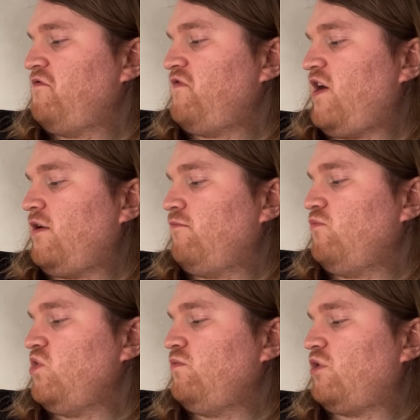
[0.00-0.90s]
that
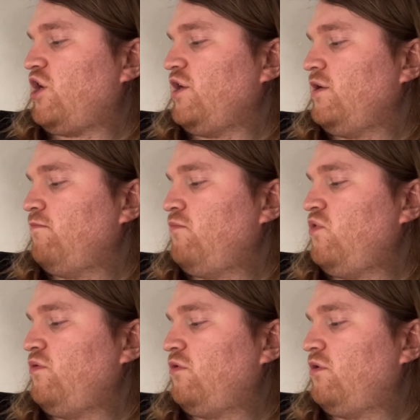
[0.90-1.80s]
moonlight,
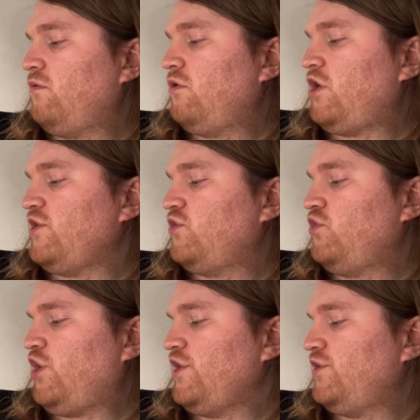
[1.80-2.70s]
moonlight
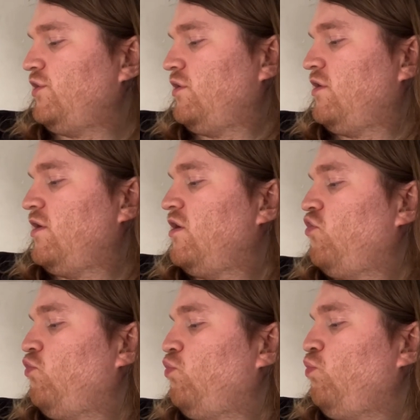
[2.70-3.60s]
night.
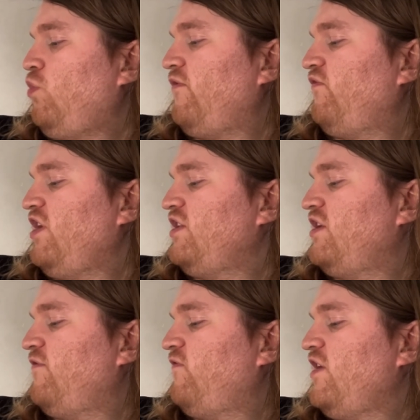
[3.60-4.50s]
What they
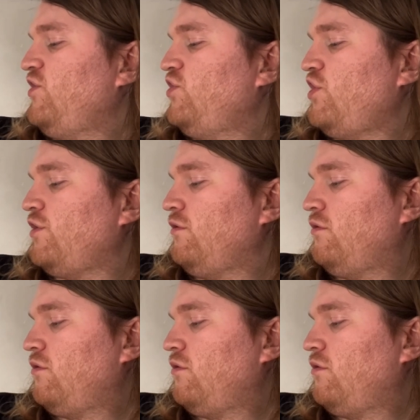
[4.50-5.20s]
did they do?